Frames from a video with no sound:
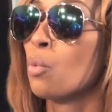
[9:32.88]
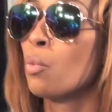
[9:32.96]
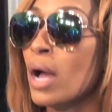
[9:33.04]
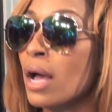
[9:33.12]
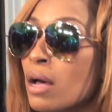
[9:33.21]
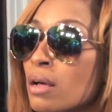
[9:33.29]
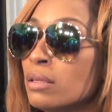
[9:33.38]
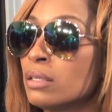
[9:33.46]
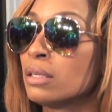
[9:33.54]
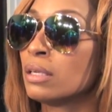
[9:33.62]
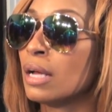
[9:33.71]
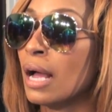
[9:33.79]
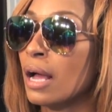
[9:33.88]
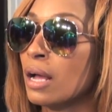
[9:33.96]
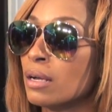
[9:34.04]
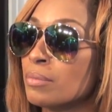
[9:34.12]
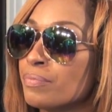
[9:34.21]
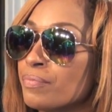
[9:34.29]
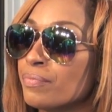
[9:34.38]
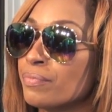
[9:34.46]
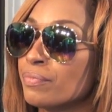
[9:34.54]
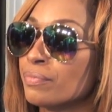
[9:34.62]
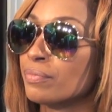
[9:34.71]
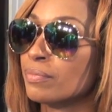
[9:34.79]
Well,
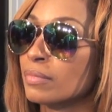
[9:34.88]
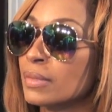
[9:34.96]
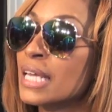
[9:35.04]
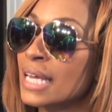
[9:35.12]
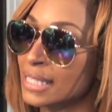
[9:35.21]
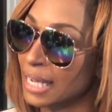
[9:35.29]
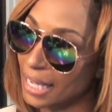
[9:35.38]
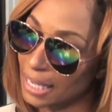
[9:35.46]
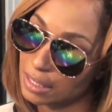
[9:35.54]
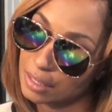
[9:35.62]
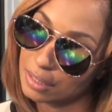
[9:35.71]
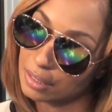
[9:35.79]
yes, I can.